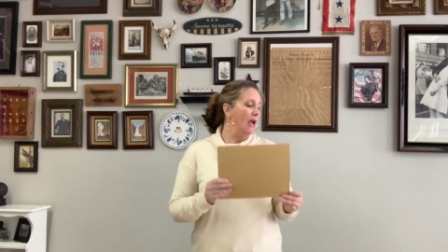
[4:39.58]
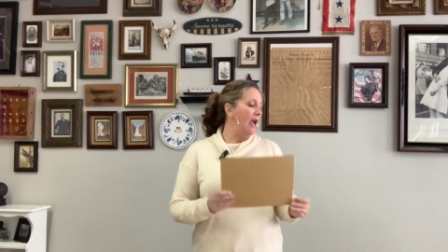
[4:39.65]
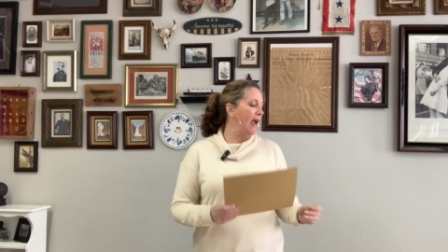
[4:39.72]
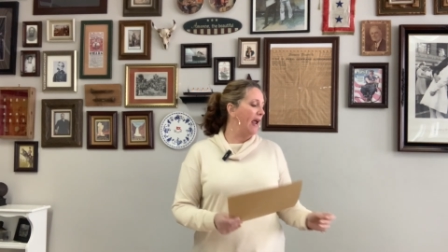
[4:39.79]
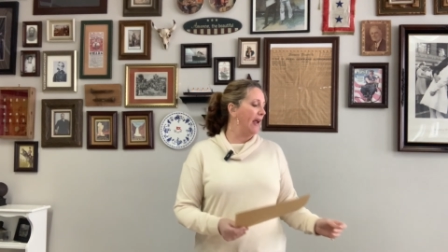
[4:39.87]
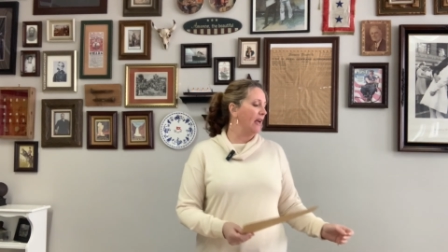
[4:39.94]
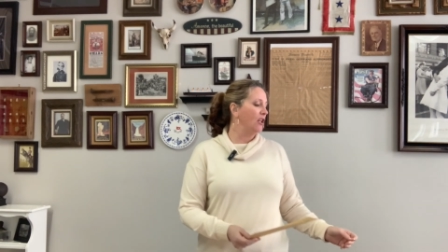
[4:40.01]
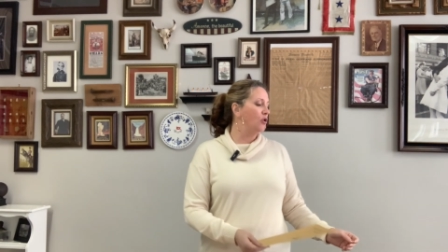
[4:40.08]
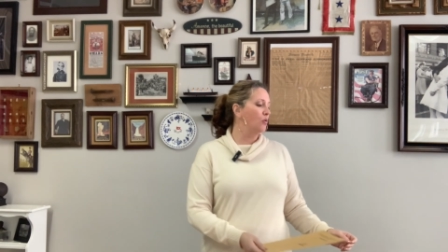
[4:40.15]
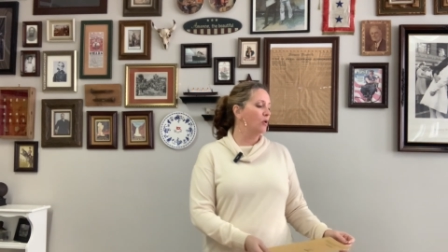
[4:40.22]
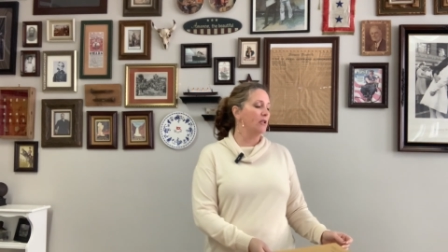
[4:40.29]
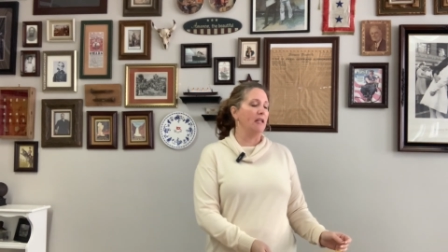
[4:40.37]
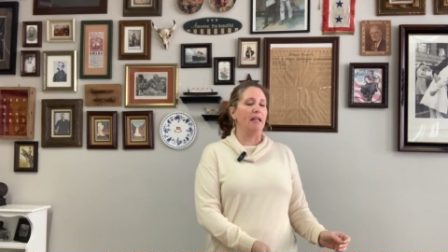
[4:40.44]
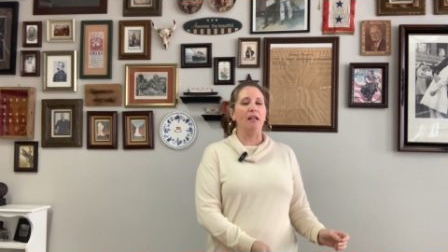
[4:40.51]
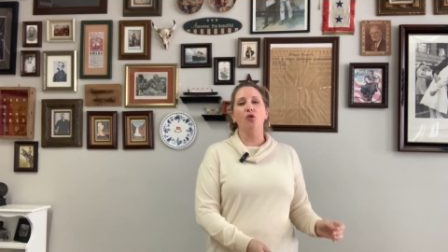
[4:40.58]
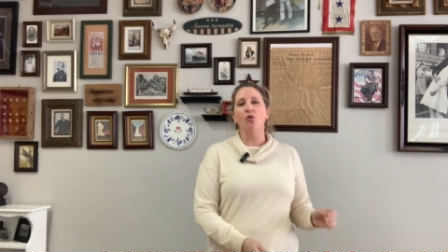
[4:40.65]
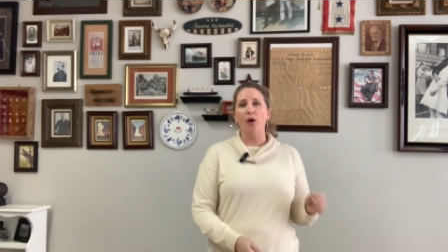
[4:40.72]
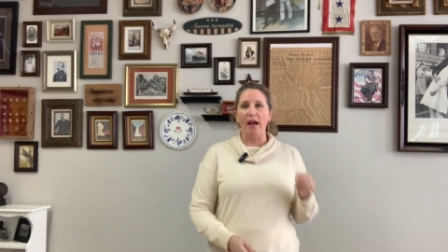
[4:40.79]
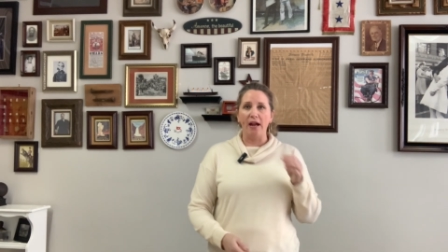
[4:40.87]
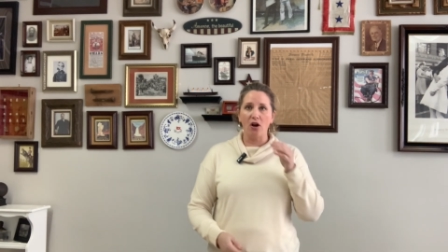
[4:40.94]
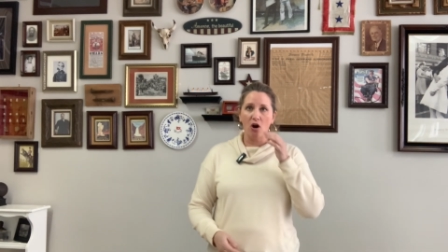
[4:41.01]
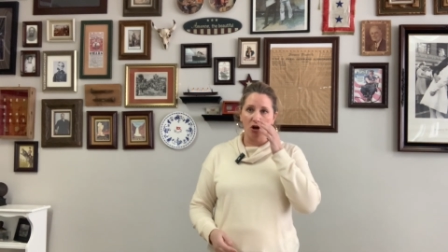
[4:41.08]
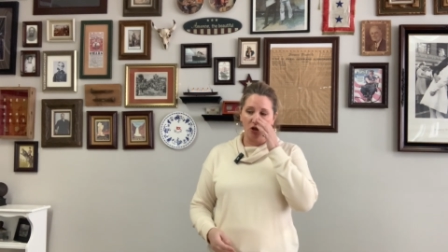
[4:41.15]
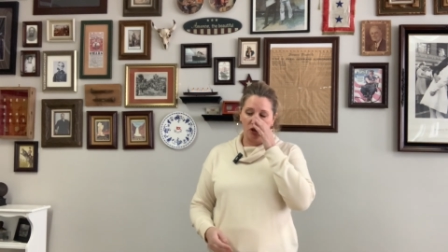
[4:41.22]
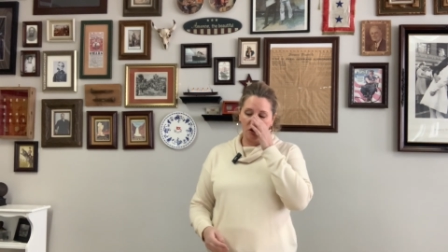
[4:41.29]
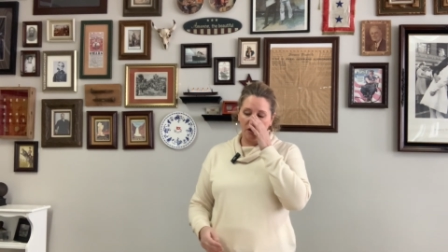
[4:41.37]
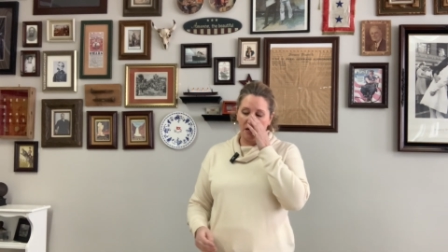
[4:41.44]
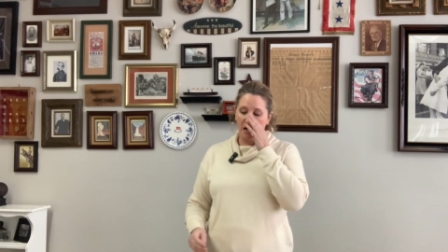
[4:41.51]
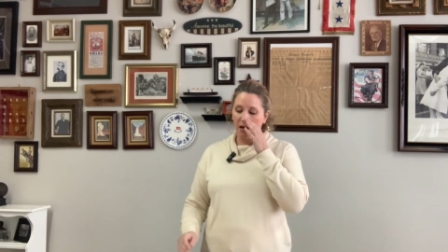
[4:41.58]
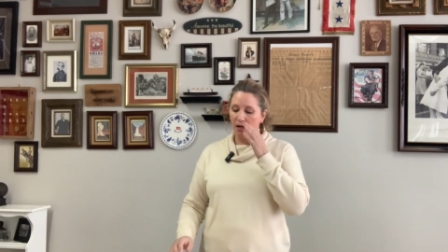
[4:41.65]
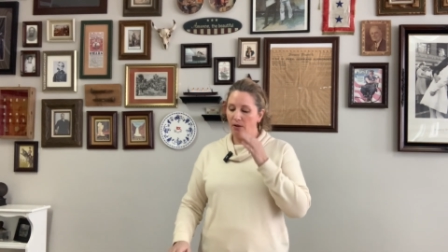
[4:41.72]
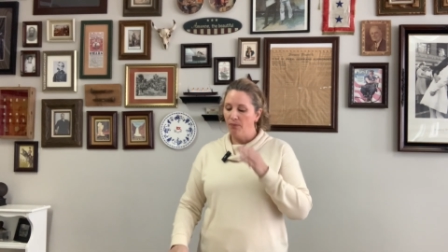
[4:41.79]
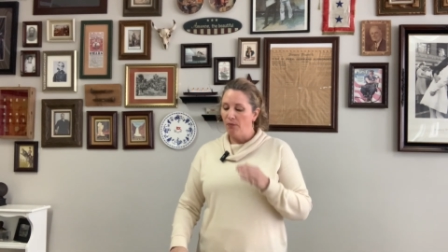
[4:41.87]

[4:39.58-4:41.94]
And you will need gray cardstock.